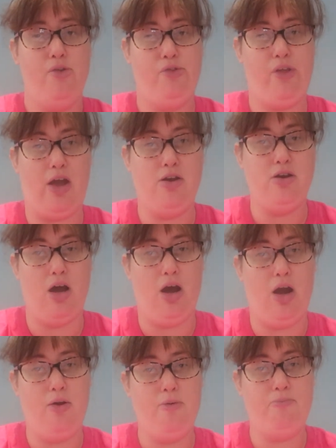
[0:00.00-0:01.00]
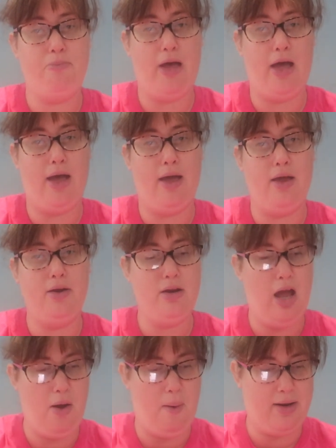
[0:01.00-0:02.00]
So no, but
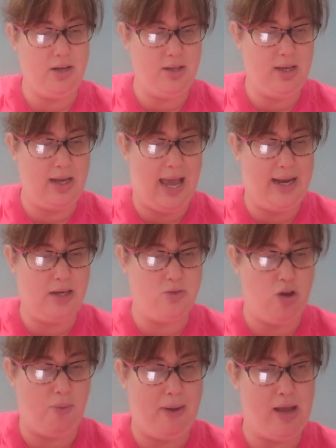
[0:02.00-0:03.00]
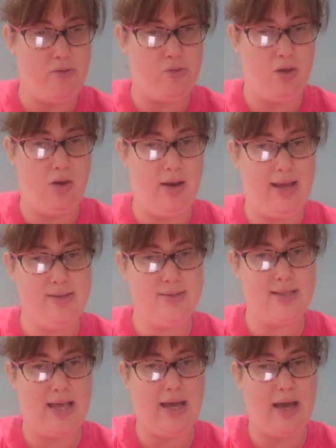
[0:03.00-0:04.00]
no, I don't think any topics, unless
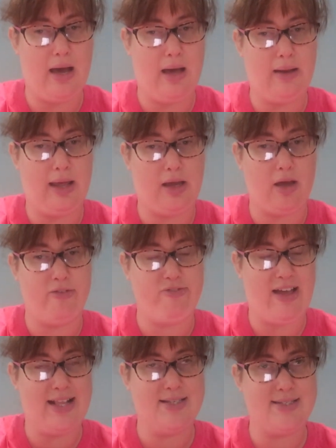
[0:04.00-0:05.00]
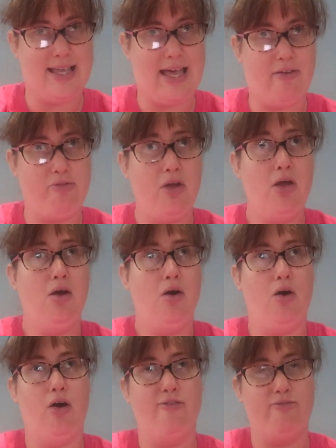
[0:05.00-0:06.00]
they are like offensive
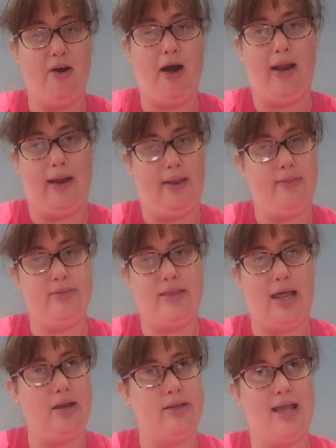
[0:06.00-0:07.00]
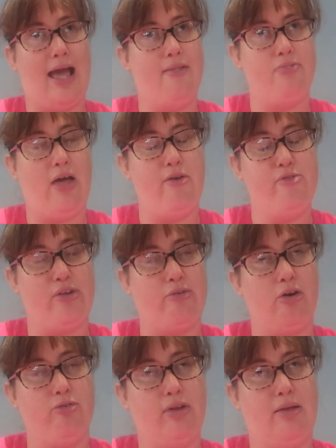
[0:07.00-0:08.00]
or violent, then yeah, those are
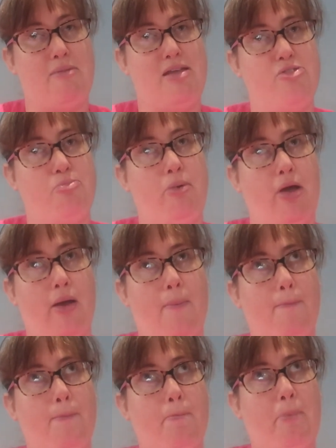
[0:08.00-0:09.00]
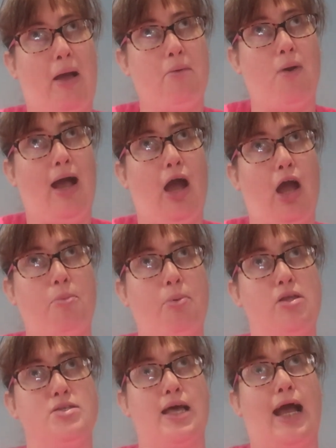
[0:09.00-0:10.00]
off limits. But I'm quite
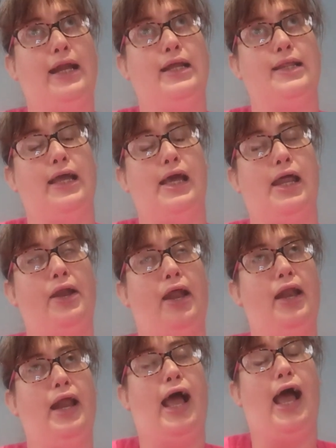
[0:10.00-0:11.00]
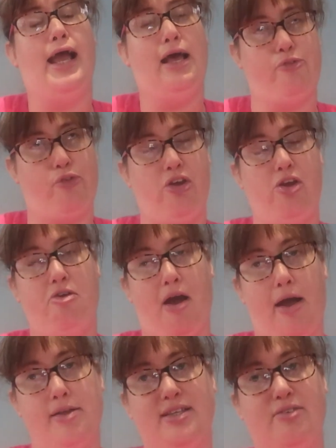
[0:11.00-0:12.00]
open to anything, and like I ask you
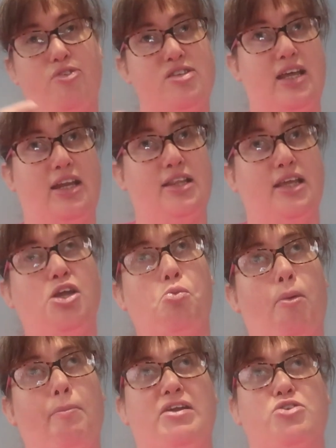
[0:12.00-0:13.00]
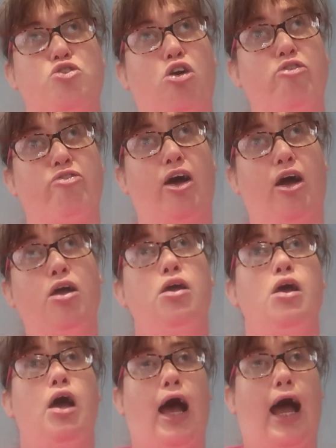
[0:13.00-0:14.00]
guys if there's anything you want me to cover.
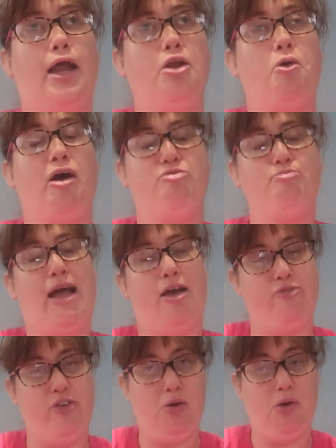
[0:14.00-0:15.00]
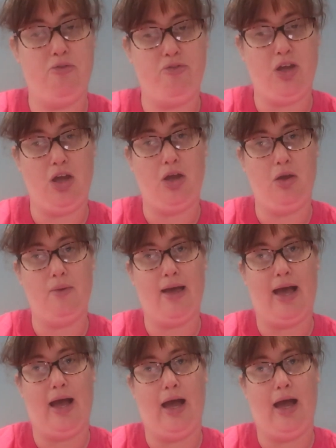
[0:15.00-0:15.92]
I know I've met a few of you